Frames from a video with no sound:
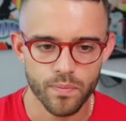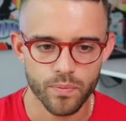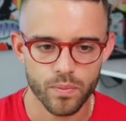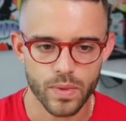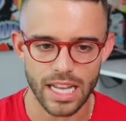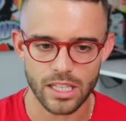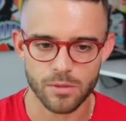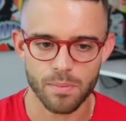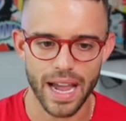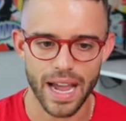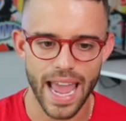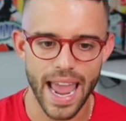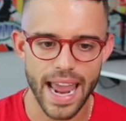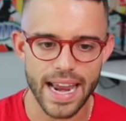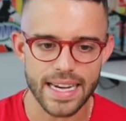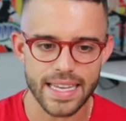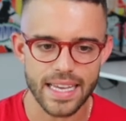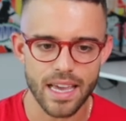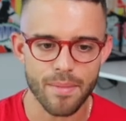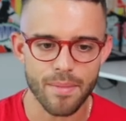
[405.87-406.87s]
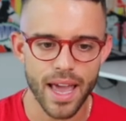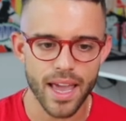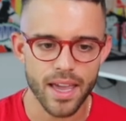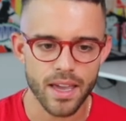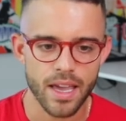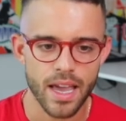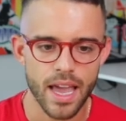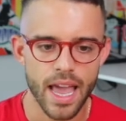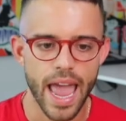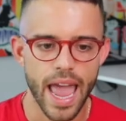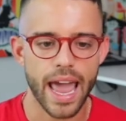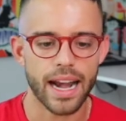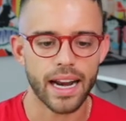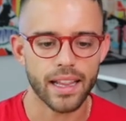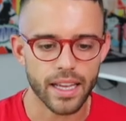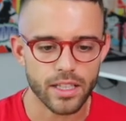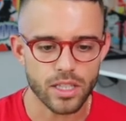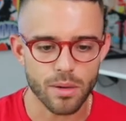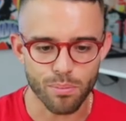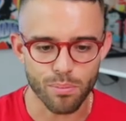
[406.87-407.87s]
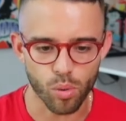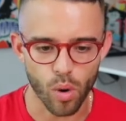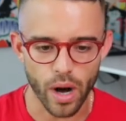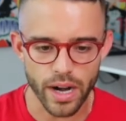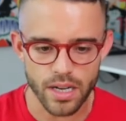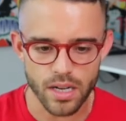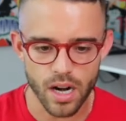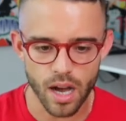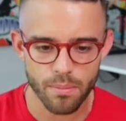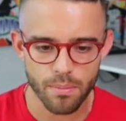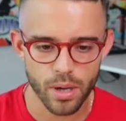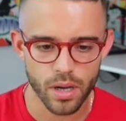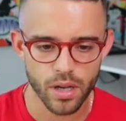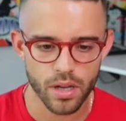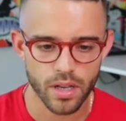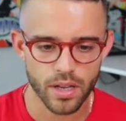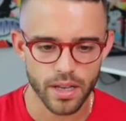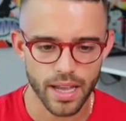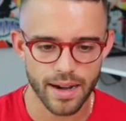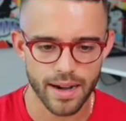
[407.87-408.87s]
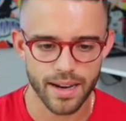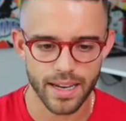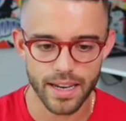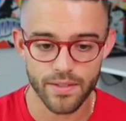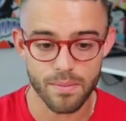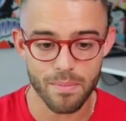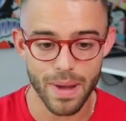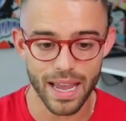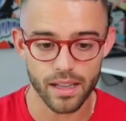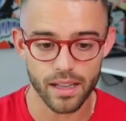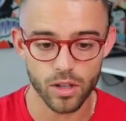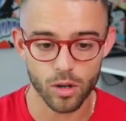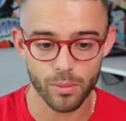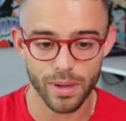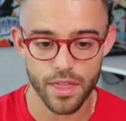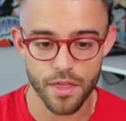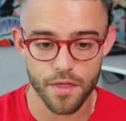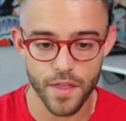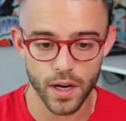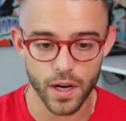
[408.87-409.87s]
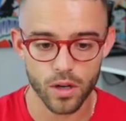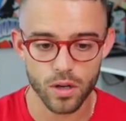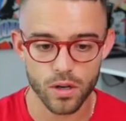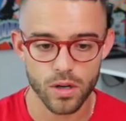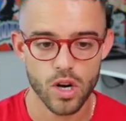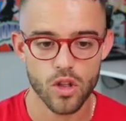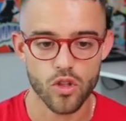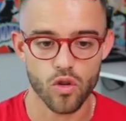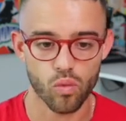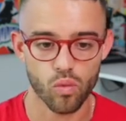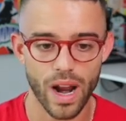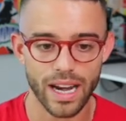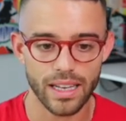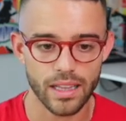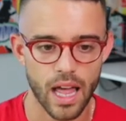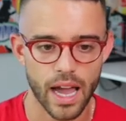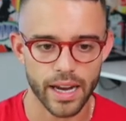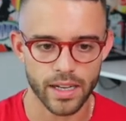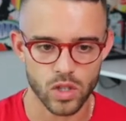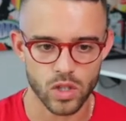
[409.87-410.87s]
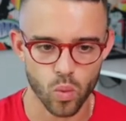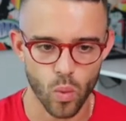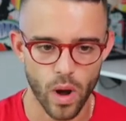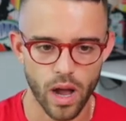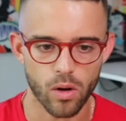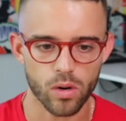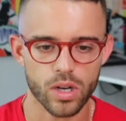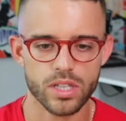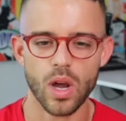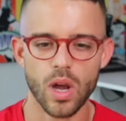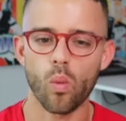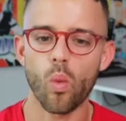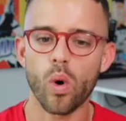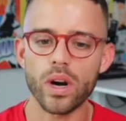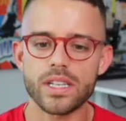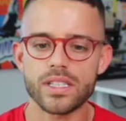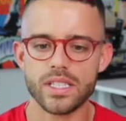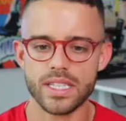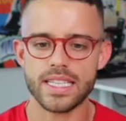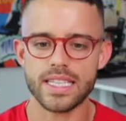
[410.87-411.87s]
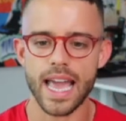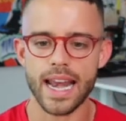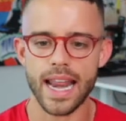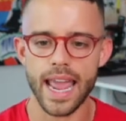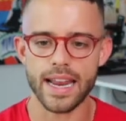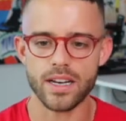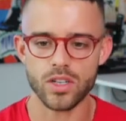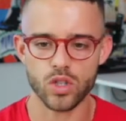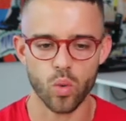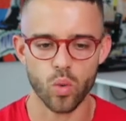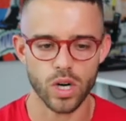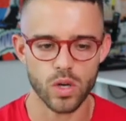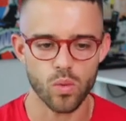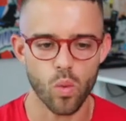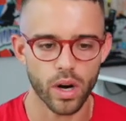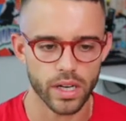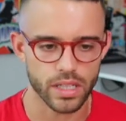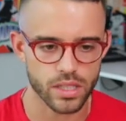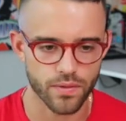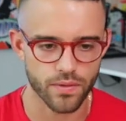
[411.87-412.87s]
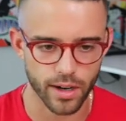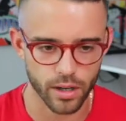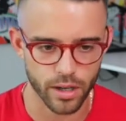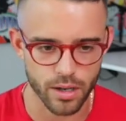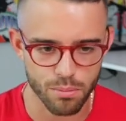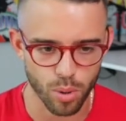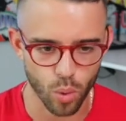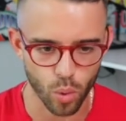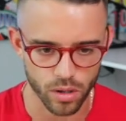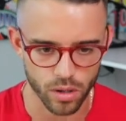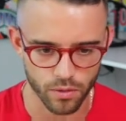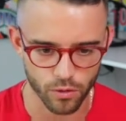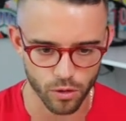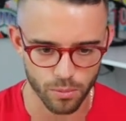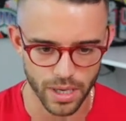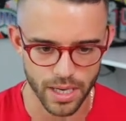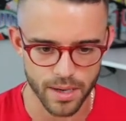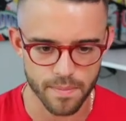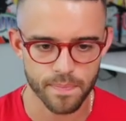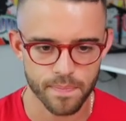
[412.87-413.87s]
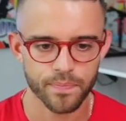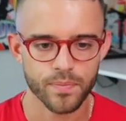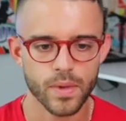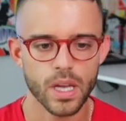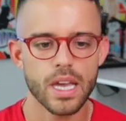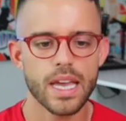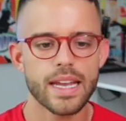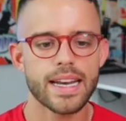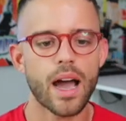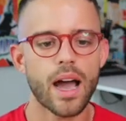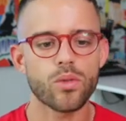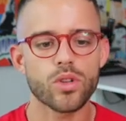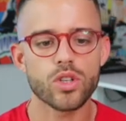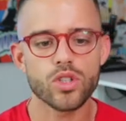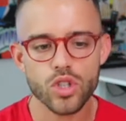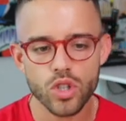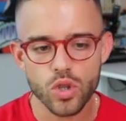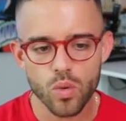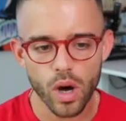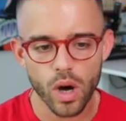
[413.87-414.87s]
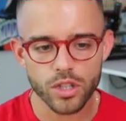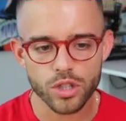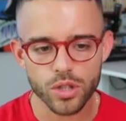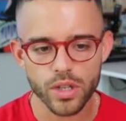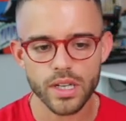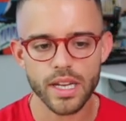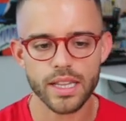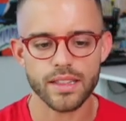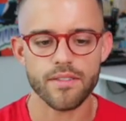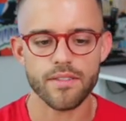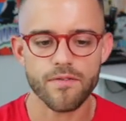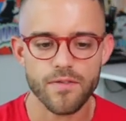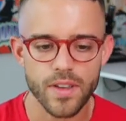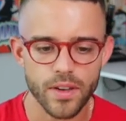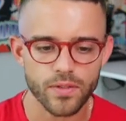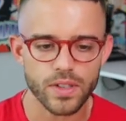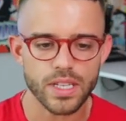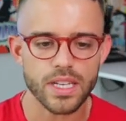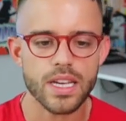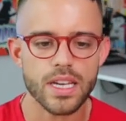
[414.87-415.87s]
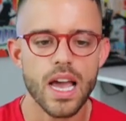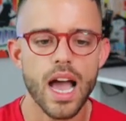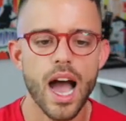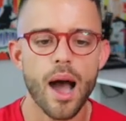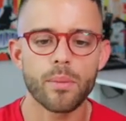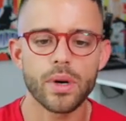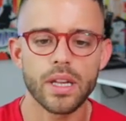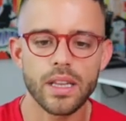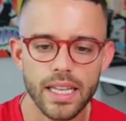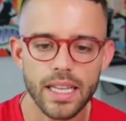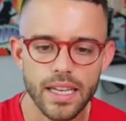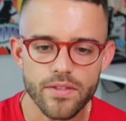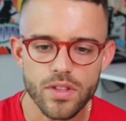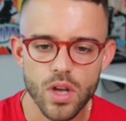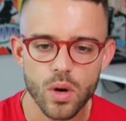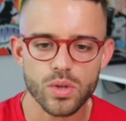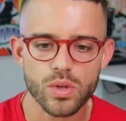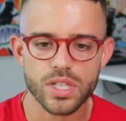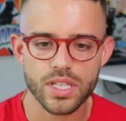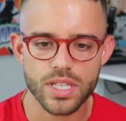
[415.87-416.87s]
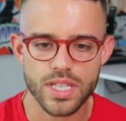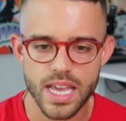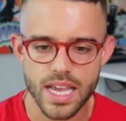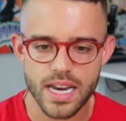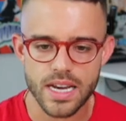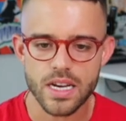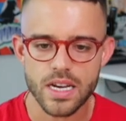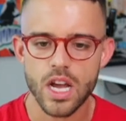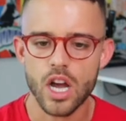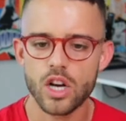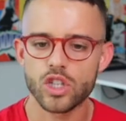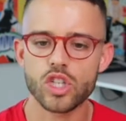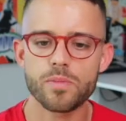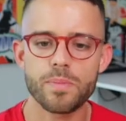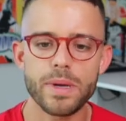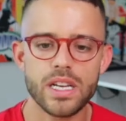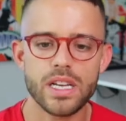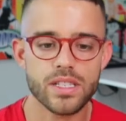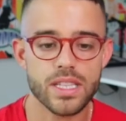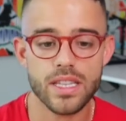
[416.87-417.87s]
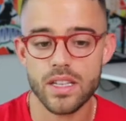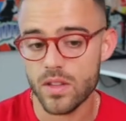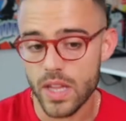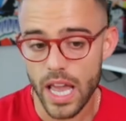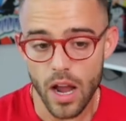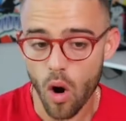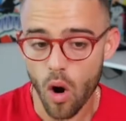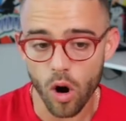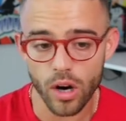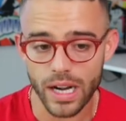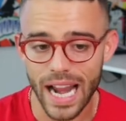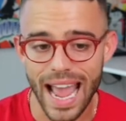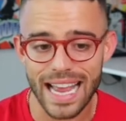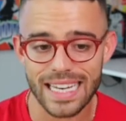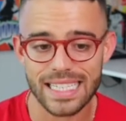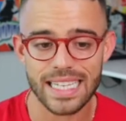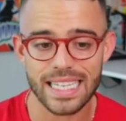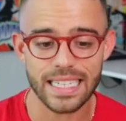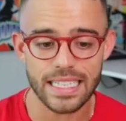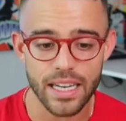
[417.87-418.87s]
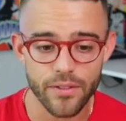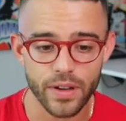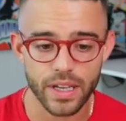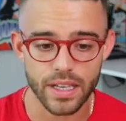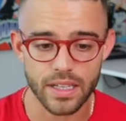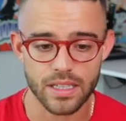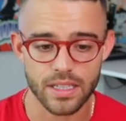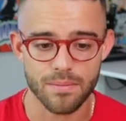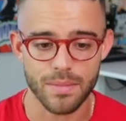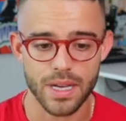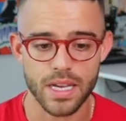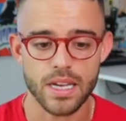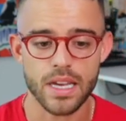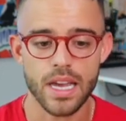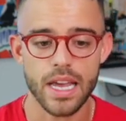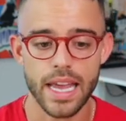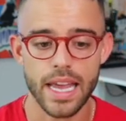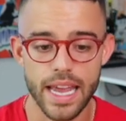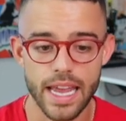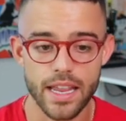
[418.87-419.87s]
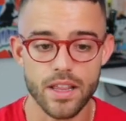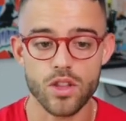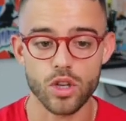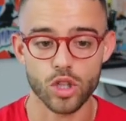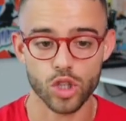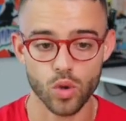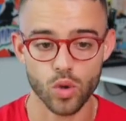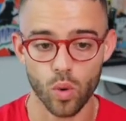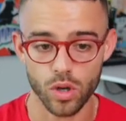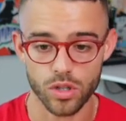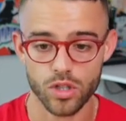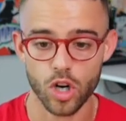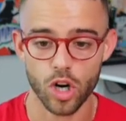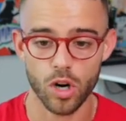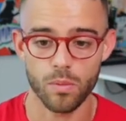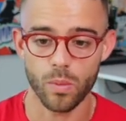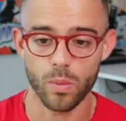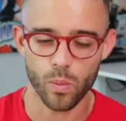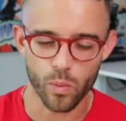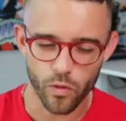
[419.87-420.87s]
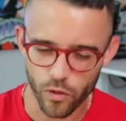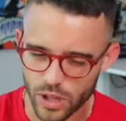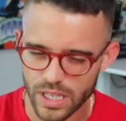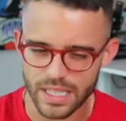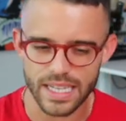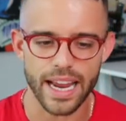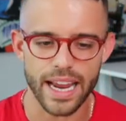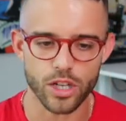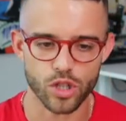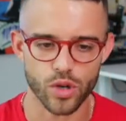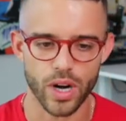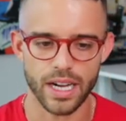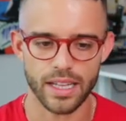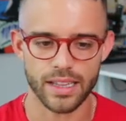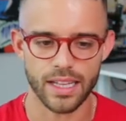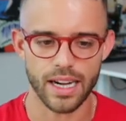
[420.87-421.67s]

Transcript: that's my 8 EMA, and I like to brighten up and even make a little bit thicker the red line as well, because I want to see that 8 and 21. It's very important for me. Now the 200 and the 50, I'm going to leave those thin just because they aren't as significant to me in the short term for the day trading that